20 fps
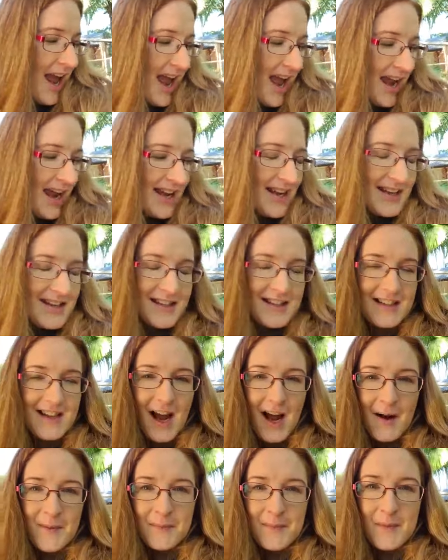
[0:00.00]
and
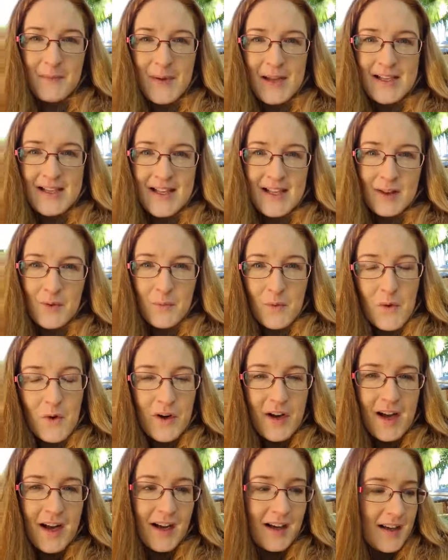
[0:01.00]
mixing the
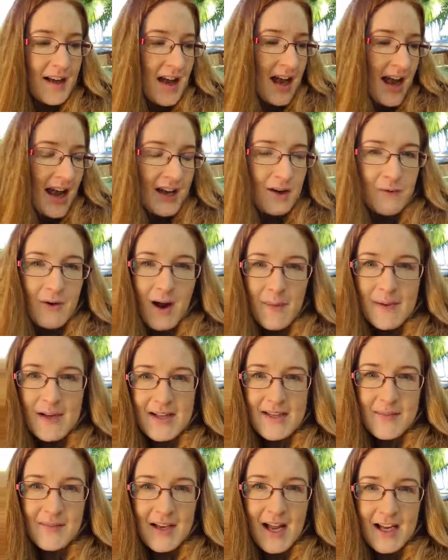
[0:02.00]
water and grabbing
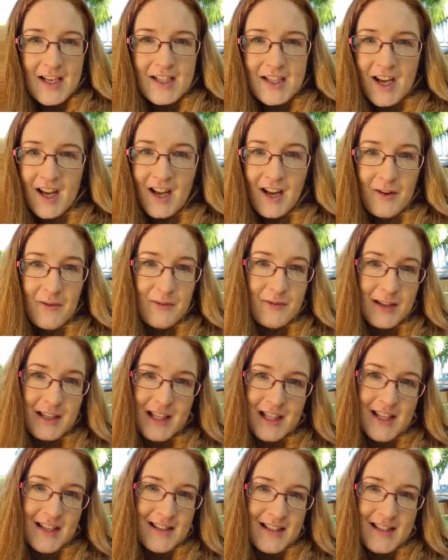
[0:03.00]
some nature. It
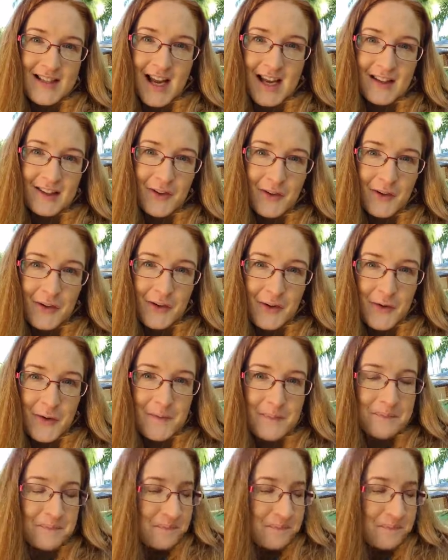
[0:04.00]
really doesn't take long at all.